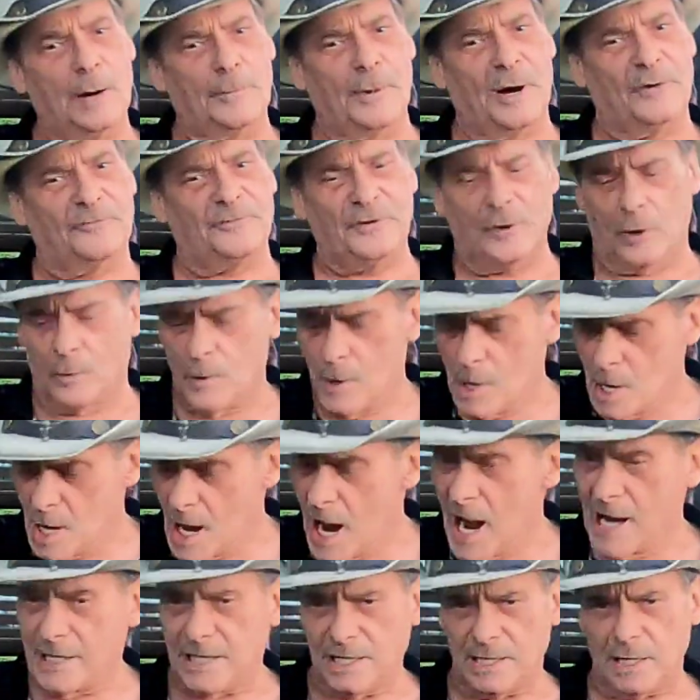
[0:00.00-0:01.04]
I'm on film.
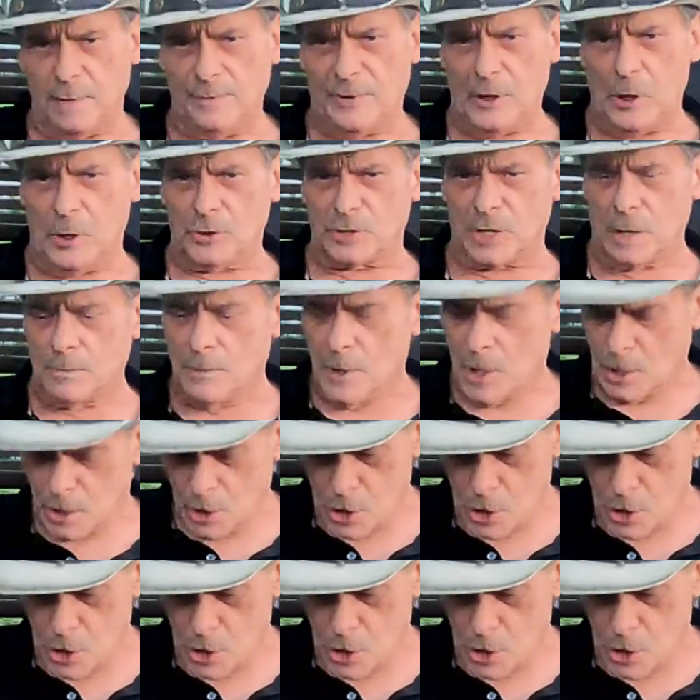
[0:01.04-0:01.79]
I didn't abuse him.